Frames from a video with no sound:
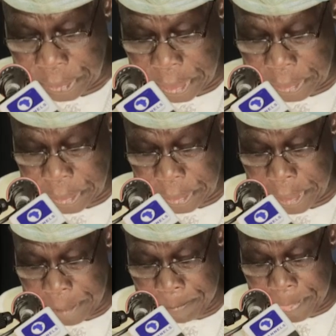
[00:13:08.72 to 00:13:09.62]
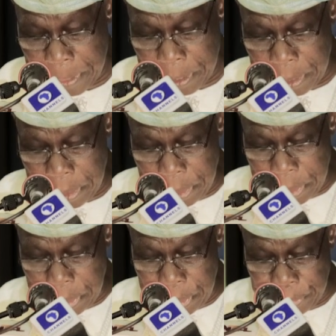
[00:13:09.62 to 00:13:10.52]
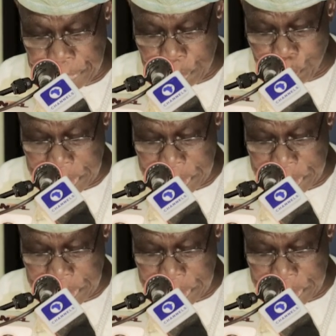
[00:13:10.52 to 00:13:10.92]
in Nigeria is the